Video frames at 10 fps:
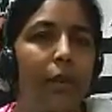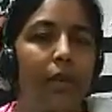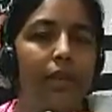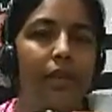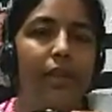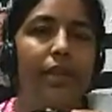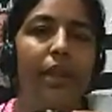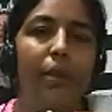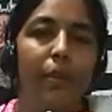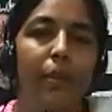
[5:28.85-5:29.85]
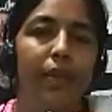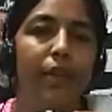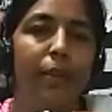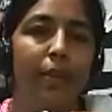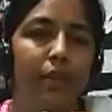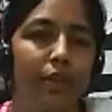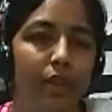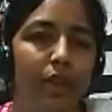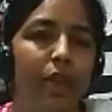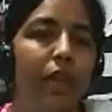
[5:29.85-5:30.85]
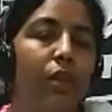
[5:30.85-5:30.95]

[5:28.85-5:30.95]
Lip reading: present in the midrib region.